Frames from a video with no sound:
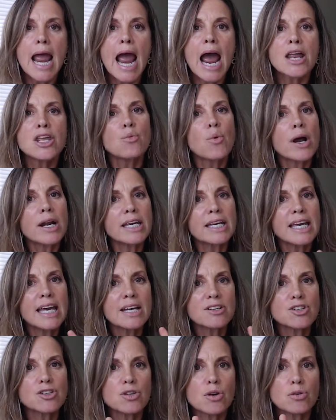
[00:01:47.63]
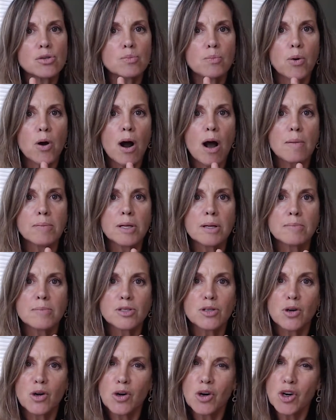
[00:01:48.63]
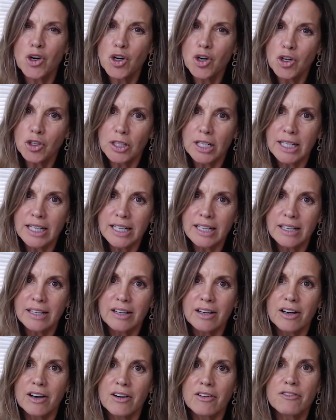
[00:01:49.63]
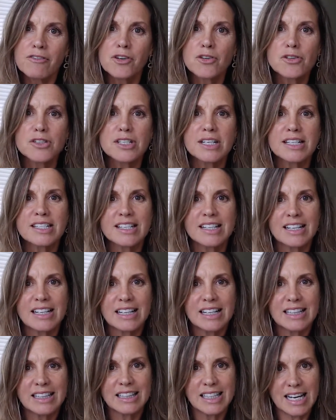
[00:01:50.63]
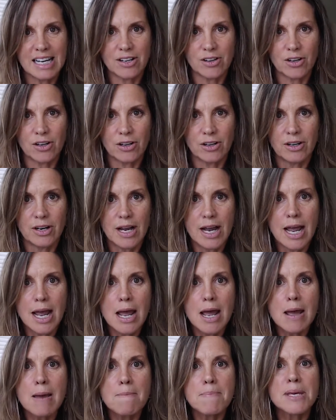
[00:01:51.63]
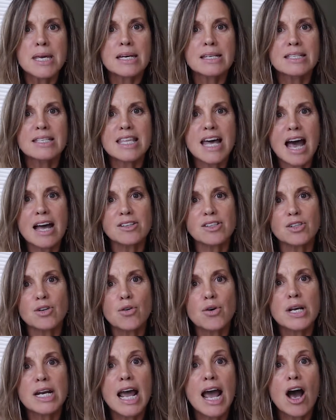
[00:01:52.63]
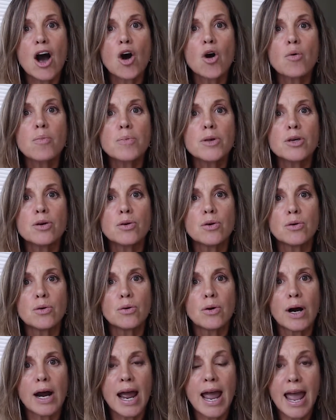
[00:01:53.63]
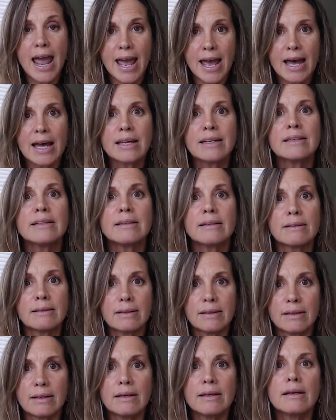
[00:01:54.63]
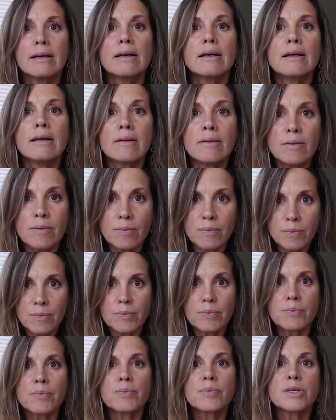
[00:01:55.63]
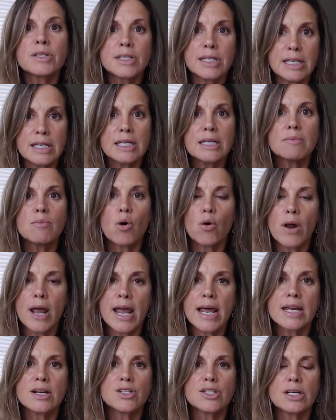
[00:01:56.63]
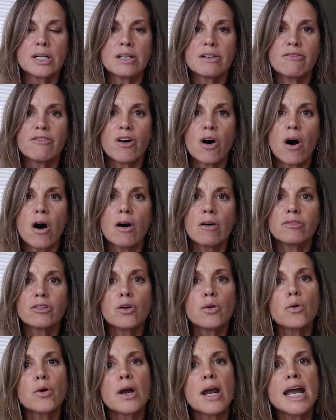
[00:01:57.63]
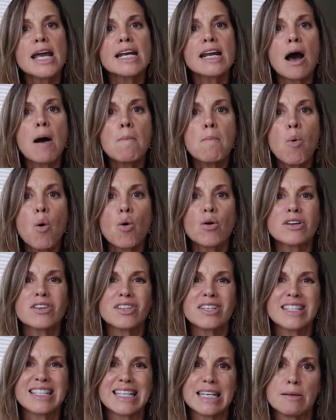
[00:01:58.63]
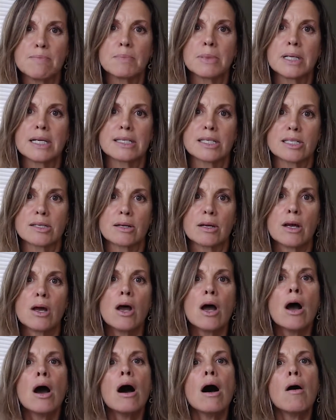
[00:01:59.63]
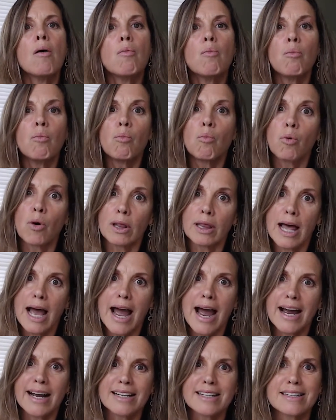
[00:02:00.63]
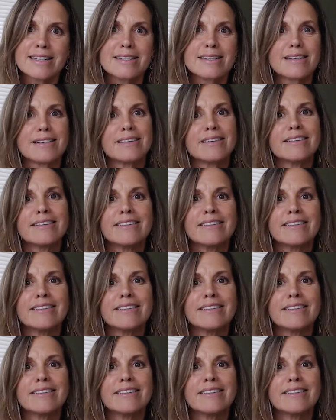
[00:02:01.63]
And you want to catch those problems early versus later, because that's going to help you and the team or agent involved create a more seamless, relaxed,